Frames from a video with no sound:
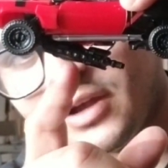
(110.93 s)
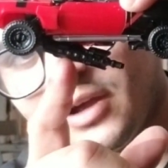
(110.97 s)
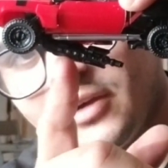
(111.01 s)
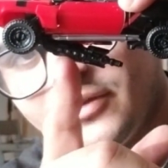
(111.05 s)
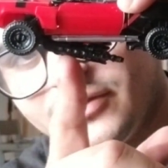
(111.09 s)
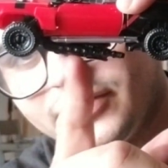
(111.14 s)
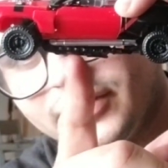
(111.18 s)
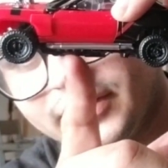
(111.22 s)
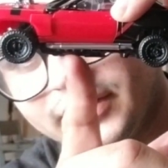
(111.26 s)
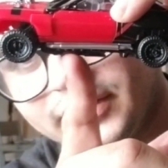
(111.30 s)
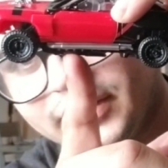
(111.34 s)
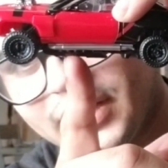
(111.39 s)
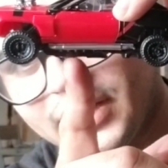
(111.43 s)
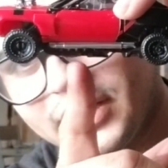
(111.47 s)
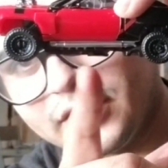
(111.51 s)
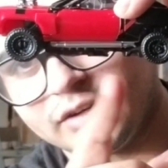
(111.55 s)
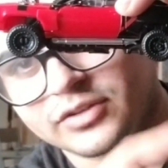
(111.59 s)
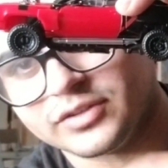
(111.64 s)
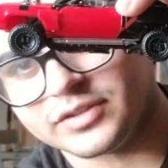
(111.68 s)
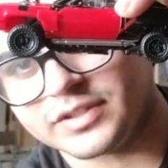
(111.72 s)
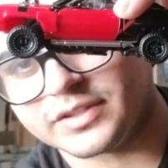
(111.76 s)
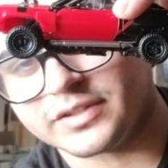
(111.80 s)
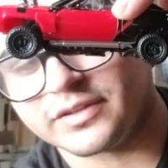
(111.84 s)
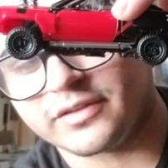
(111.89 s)
off like that and
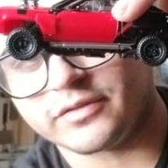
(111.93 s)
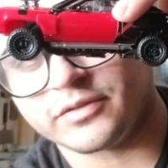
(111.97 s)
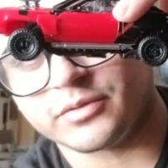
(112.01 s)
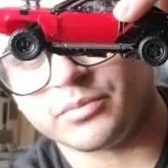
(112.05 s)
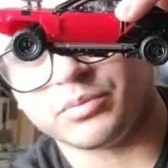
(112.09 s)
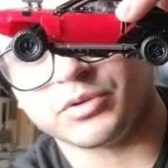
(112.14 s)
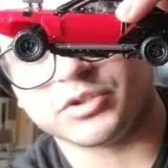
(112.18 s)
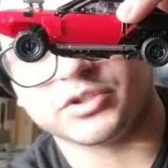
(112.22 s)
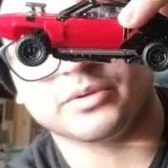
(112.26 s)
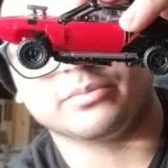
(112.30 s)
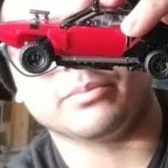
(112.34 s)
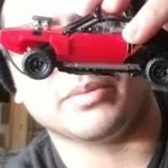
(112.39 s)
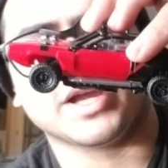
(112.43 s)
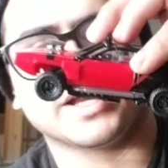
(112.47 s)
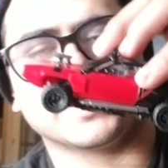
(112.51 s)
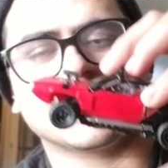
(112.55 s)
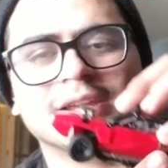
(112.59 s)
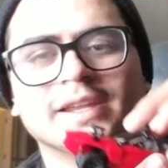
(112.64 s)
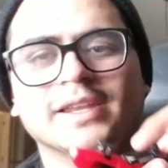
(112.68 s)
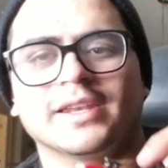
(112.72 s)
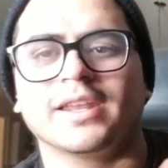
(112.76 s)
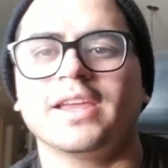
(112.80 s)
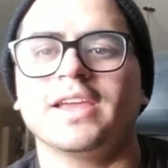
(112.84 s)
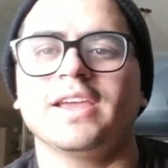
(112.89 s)
you just have to push it back
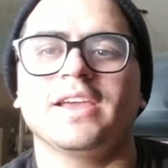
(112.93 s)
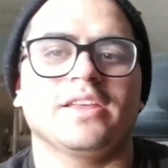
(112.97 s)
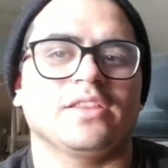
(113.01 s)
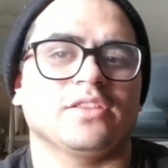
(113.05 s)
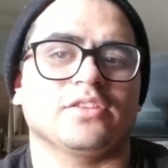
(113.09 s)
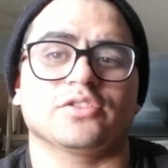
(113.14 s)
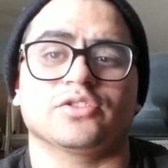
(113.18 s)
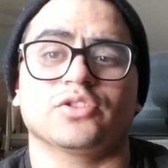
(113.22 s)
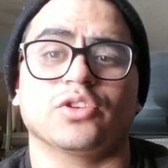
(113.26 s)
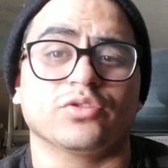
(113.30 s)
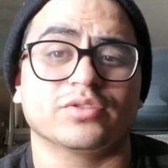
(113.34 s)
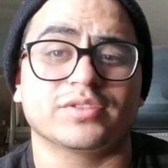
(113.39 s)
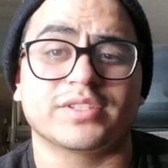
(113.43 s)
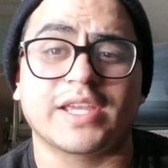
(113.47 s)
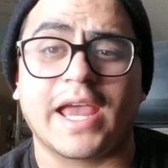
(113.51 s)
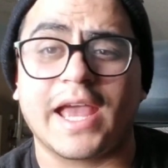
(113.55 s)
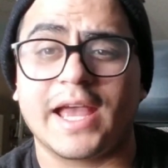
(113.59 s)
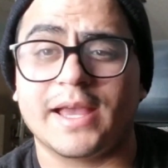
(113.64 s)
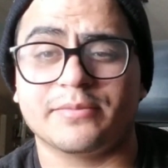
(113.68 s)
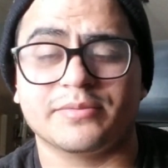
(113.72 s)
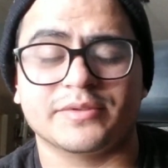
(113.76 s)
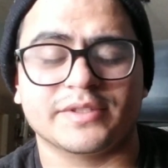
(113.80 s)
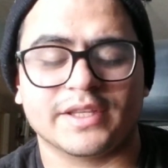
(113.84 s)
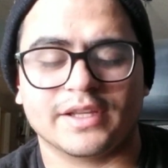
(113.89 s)
in. There's no
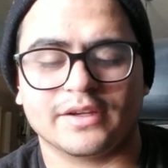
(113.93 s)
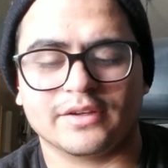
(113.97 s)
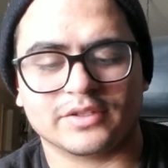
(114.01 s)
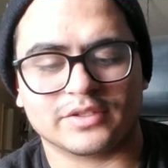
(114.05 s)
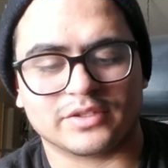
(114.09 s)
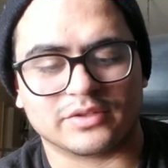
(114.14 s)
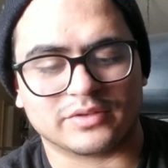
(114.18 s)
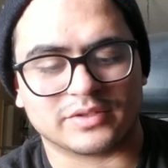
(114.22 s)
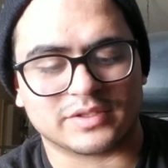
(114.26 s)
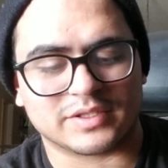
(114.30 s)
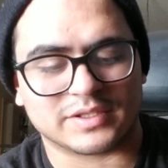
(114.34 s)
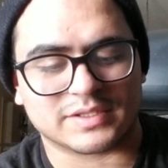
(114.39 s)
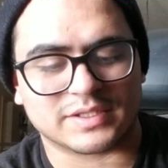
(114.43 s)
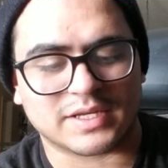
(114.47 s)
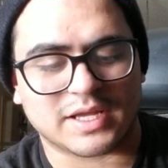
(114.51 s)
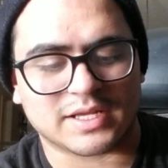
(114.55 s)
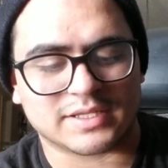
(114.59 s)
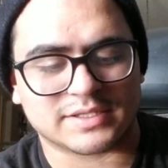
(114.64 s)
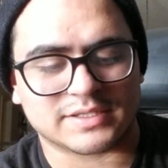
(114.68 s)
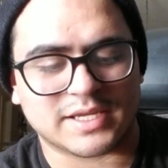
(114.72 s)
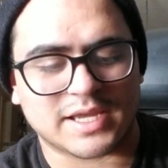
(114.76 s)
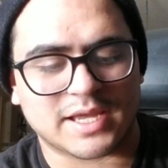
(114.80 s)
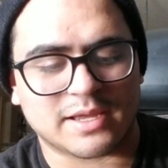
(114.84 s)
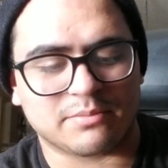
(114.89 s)
tabs there, so it does
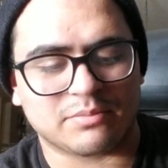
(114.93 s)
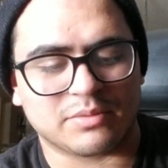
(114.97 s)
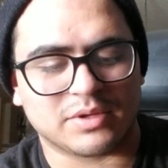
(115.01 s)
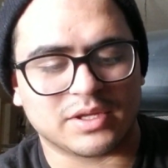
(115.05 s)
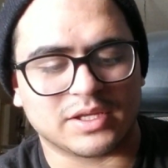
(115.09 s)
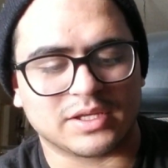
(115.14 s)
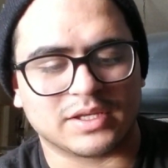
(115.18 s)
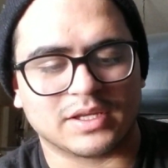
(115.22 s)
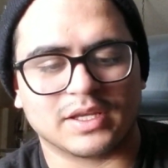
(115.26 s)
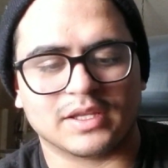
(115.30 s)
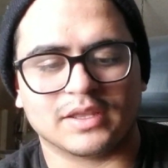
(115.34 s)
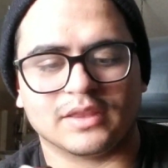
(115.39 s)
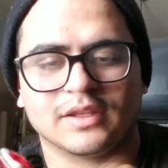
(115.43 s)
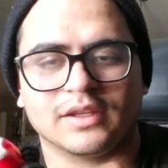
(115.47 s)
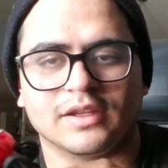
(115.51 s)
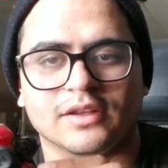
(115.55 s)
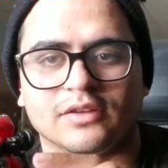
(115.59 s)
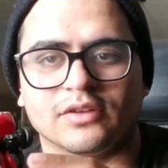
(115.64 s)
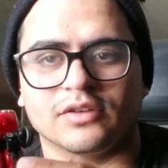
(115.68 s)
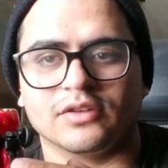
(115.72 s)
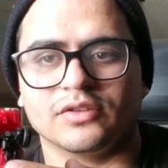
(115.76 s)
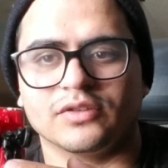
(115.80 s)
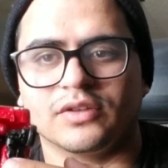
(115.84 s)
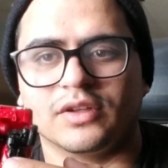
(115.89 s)
not tab in, and
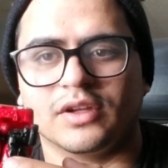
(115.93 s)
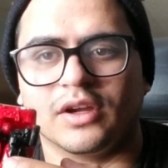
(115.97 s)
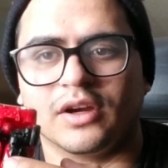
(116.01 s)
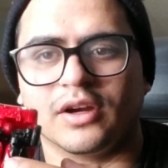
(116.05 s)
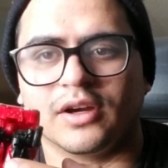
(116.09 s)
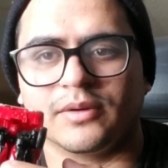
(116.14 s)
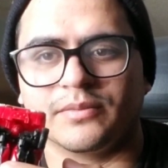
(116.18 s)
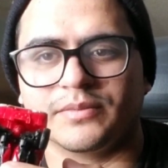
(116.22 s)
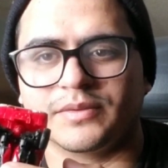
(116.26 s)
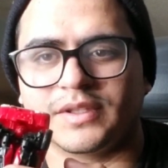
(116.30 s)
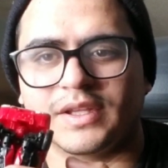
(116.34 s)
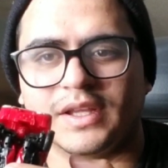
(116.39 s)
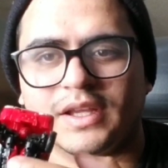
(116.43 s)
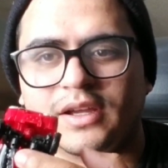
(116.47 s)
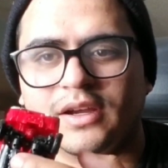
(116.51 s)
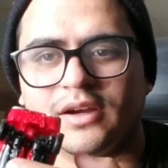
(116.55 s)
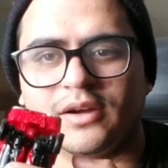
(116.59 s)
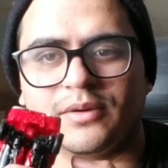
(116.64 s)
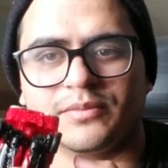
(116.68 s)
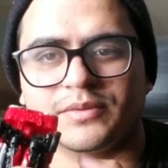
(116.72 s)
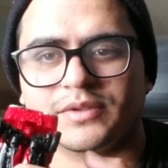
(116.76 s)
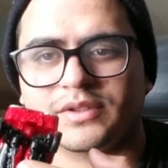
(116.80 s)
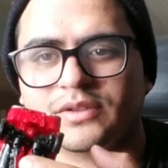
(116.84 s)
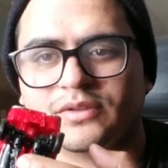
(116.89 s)
neither do the arms. The
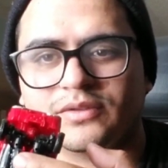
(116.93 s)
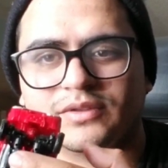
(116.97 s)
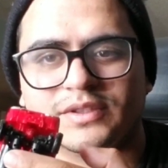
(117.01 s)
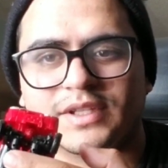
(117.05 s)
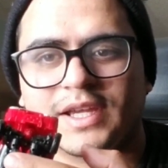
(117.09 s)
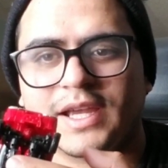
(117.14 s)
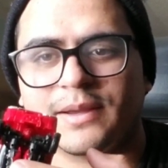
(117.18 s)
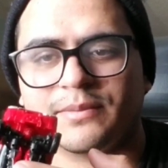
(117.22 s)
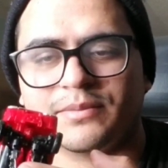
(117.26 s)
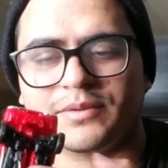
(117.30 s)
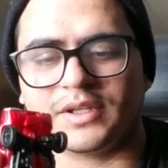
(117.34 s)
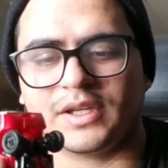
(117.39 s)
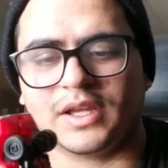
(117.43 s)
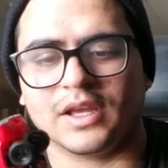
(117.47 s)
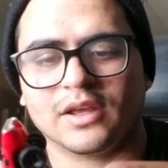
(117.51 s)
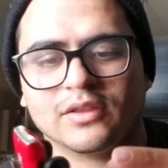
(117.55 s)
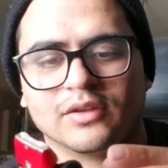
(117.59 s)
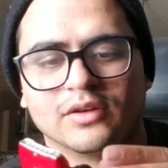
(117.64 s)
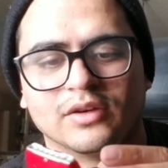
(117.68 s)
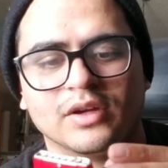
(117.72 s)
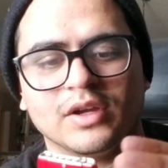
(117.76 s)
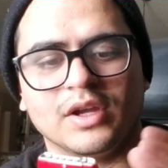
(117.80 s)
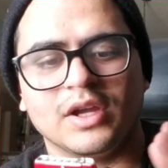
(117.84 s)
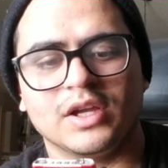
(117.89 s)
arms don't tab
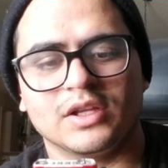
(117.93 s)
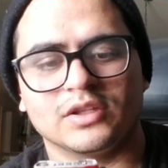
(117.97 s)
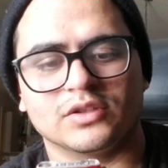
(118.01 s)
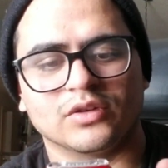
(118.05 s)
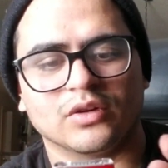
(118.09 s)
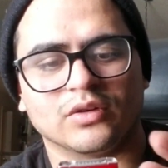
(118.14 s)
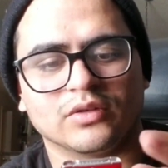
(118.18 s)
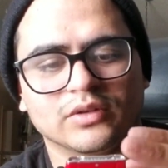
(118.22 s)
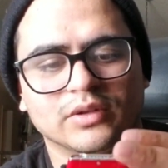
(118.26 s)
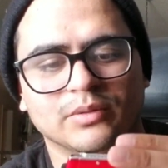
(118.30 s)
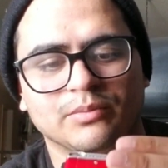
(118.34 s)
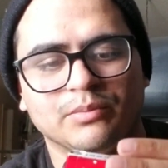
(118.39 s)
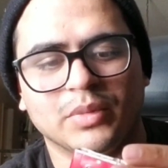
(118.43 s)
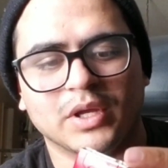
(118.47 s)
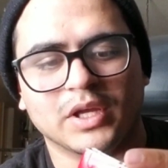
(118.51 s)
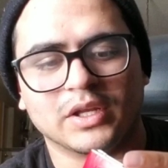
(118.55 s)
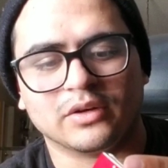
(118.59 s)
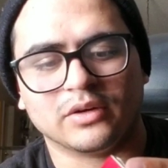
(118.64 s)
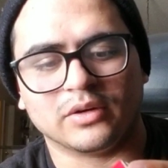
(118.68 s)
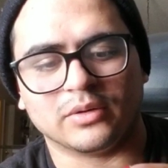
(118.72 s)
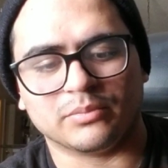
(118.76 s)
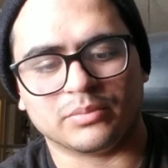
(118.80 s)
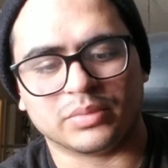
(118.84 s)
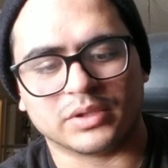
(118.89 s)
together to hold it
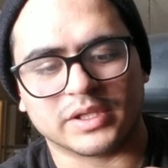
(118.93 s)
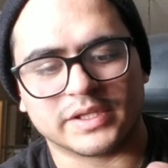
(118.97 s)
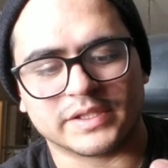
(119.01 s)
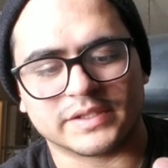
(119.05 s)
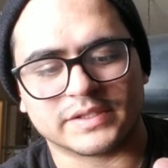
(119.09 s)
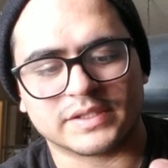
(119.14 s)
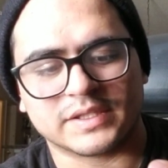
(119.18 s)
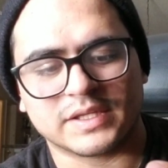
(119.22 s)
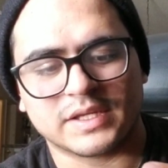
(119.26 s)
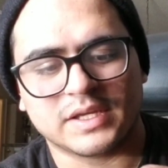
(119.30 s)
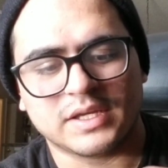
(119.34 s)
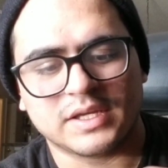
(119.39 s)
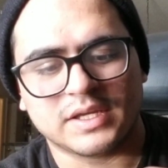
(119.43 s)
better in place.